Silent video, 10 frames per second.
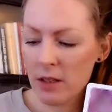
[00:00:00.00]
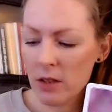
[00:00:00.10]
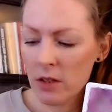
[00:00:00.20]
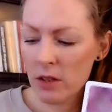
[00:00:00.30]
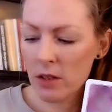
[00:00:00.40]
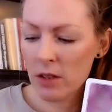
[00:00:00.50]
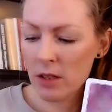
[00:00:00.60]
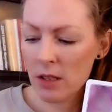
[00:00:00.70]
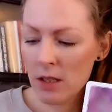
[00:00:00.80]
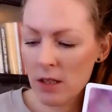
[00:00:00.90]

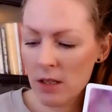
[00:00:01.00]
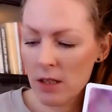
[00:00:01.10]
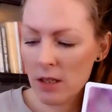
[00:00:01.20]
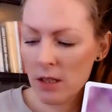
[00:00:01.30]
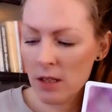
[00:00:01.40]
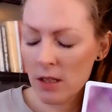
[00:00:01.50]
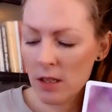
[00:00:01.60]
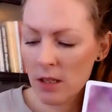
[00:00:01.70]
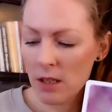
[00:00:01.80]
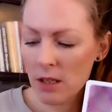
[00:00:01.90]

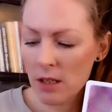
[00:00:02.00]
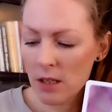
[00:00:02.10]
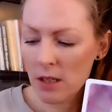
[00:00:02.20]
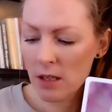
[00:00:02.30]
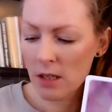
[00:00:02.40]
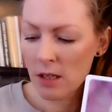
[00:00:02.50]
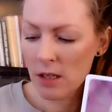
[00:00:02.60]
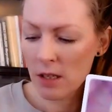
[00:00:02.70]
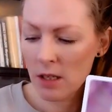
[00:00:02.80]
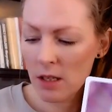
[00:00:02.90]

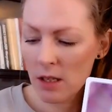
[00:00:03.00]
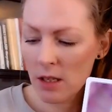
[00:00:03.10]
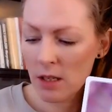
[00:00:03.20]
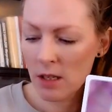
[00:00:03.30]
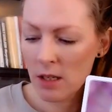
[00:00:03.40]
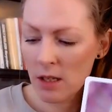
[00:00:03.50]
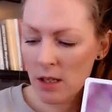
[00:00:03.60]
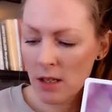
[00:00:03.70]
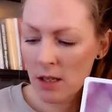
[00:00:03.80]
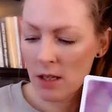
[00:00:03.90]

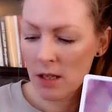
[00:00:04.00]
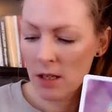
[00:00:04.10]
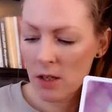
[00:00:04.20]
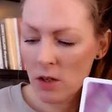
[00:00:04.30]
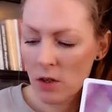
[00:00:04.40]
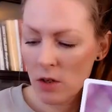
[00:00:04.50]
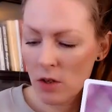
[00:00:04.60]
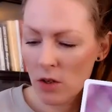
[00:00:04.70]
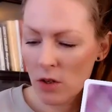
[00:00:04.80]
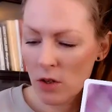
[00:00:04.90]

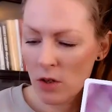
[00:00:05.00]
[no speech]